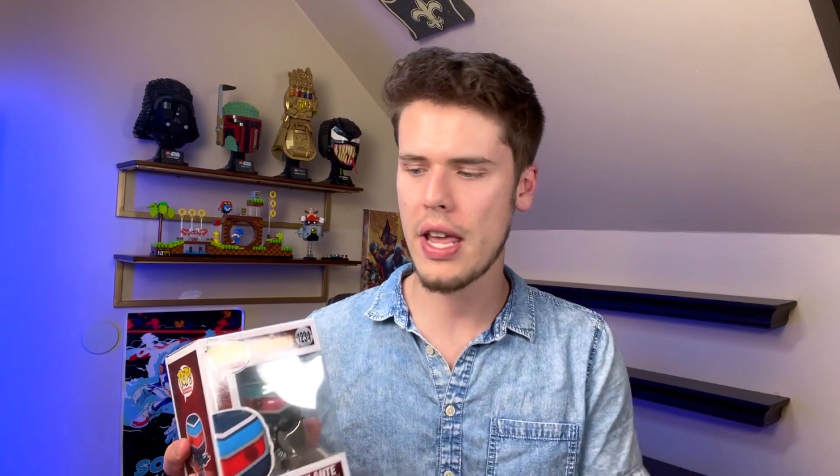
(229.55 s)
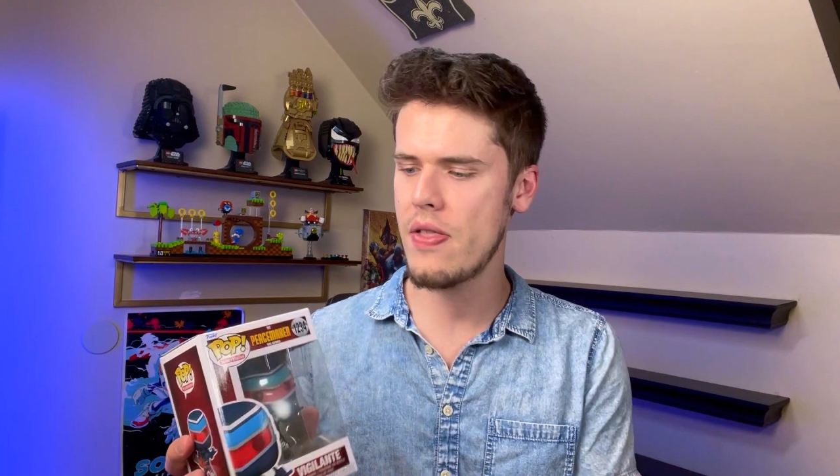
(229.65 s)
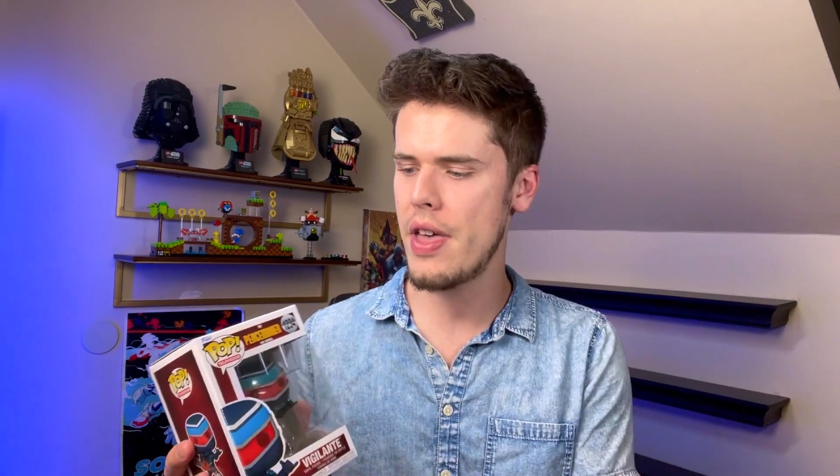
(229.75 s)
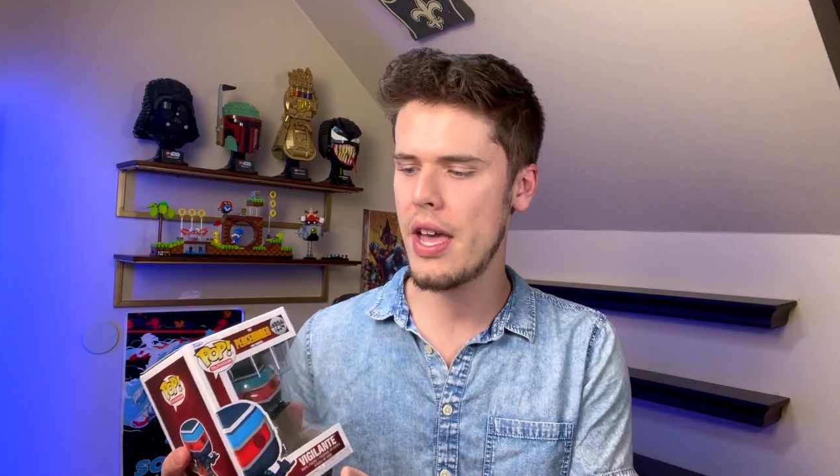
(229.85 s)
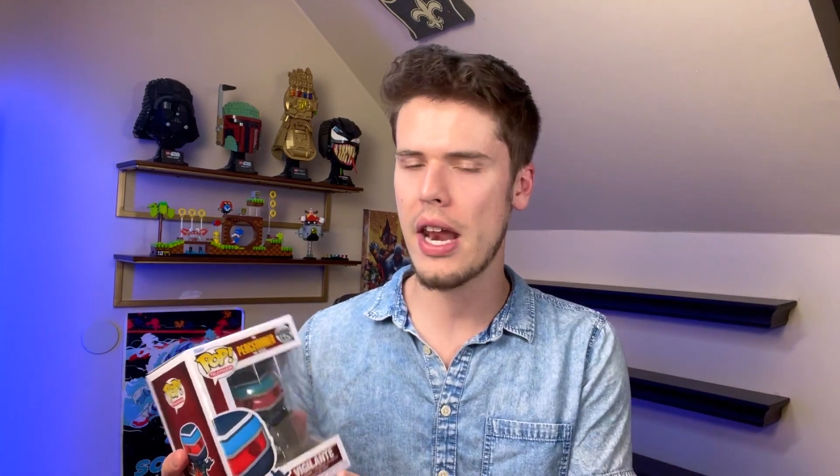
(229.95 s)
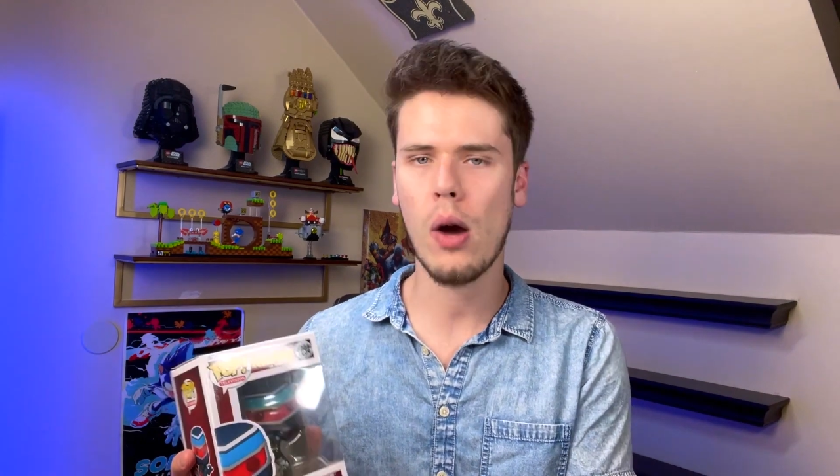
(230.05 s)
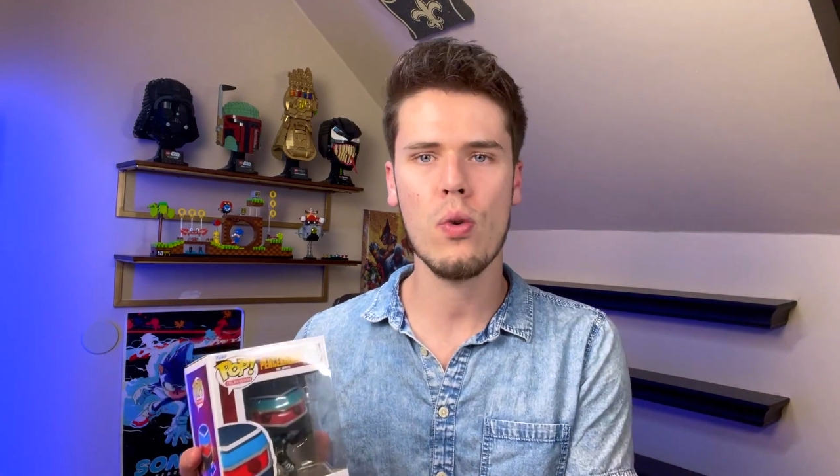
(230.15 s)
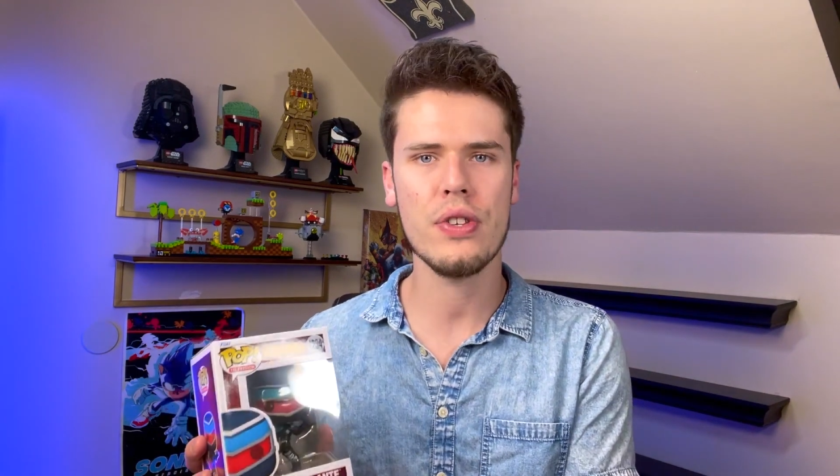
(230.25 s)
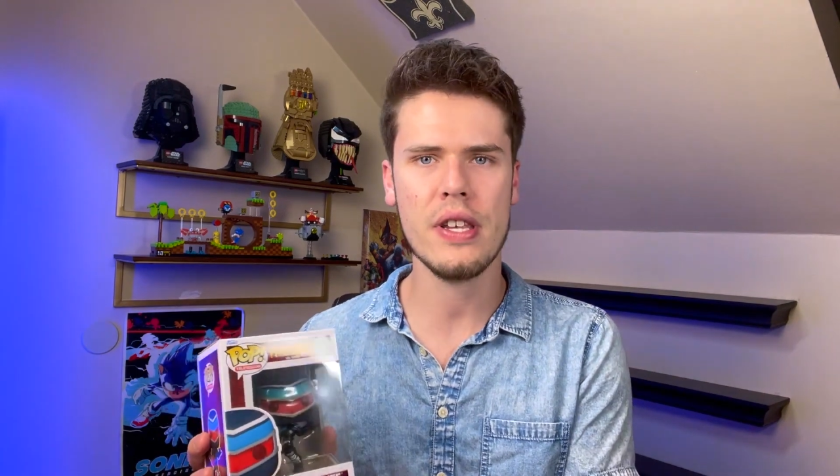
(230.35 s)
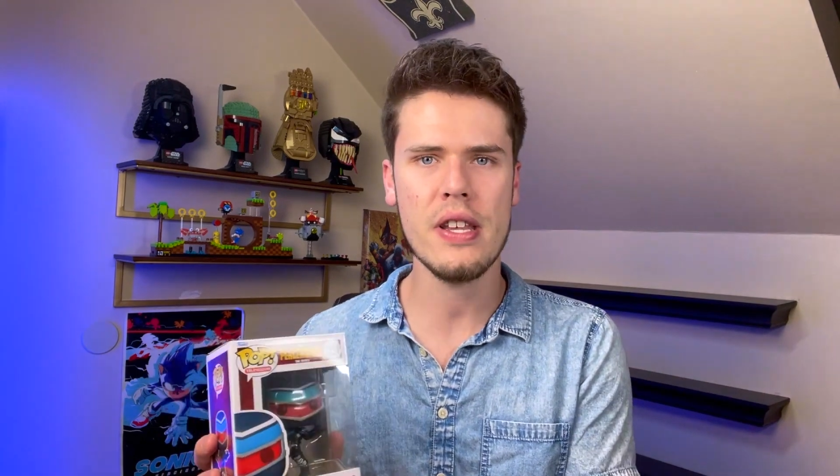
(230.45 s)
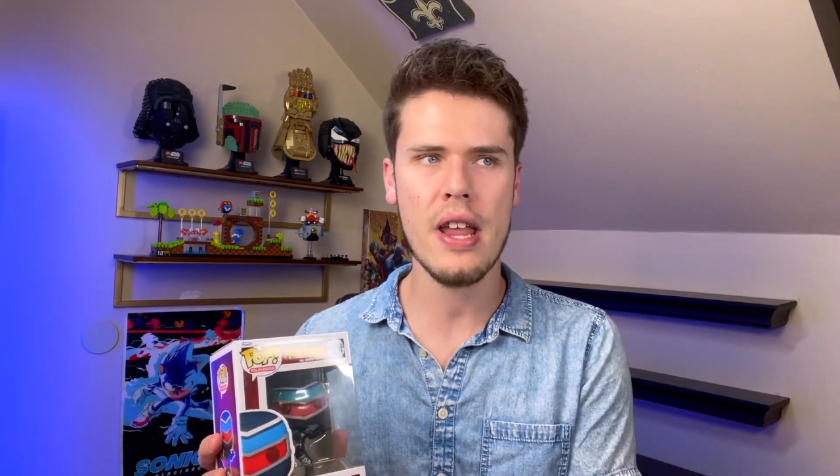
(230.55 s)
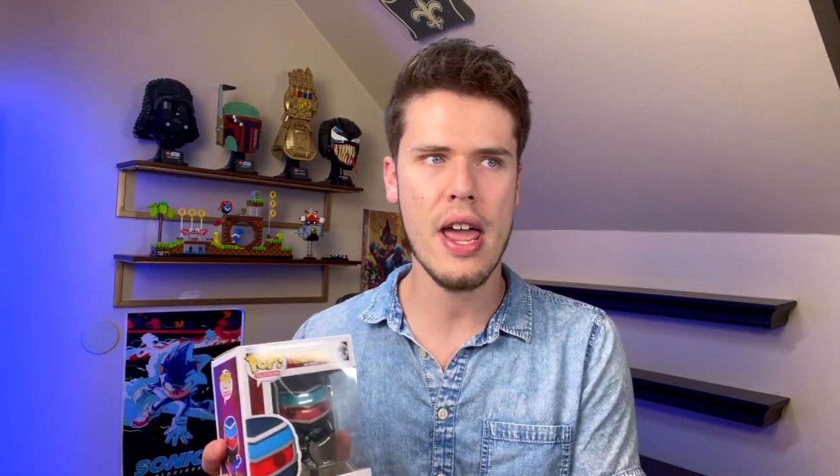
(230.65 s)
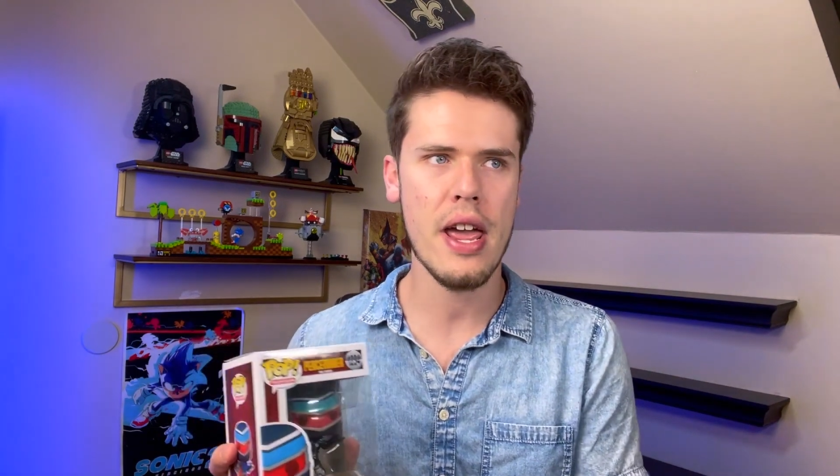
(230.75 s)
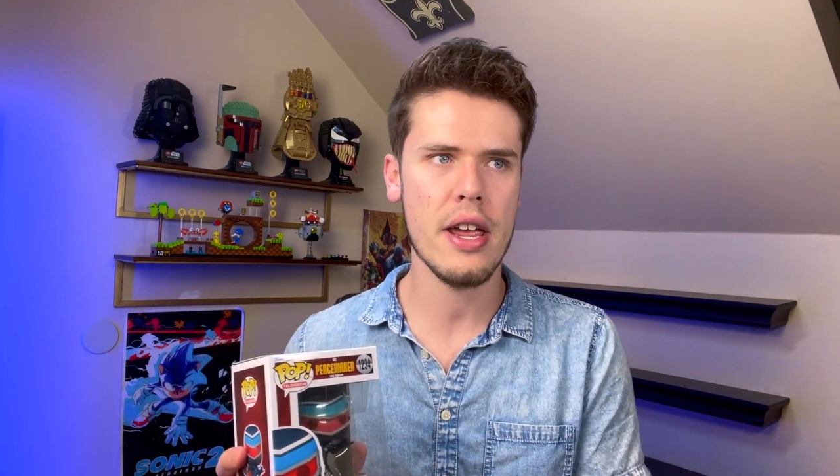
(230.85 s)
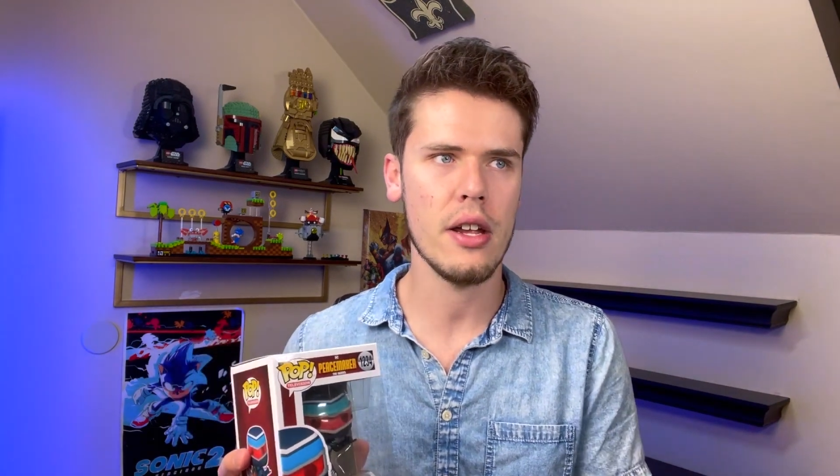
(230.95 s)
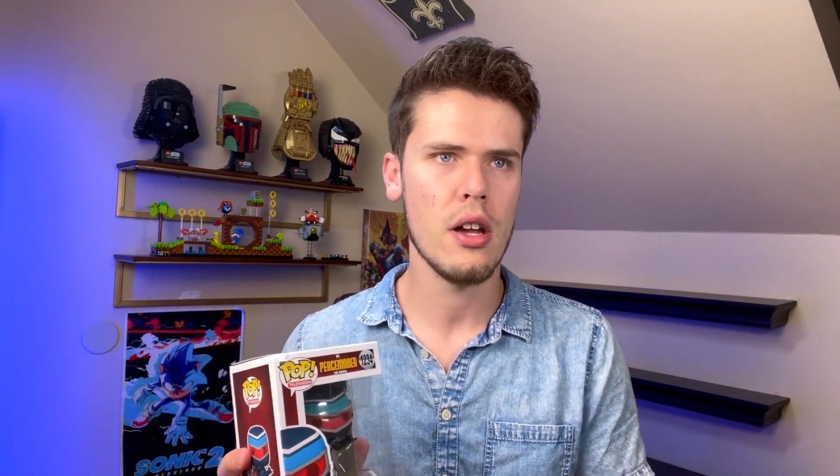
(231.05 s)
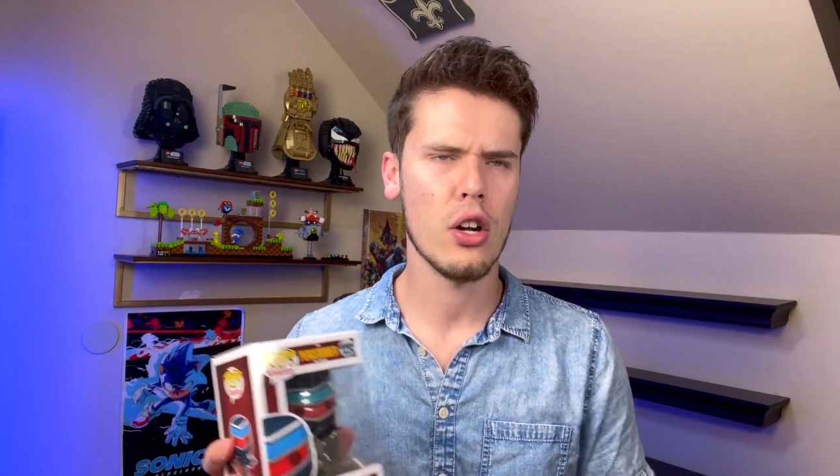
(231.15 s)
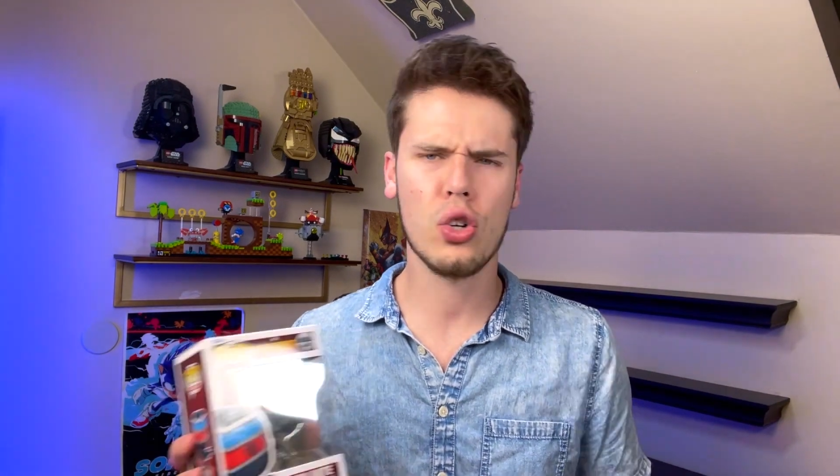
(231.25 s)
and then I was in a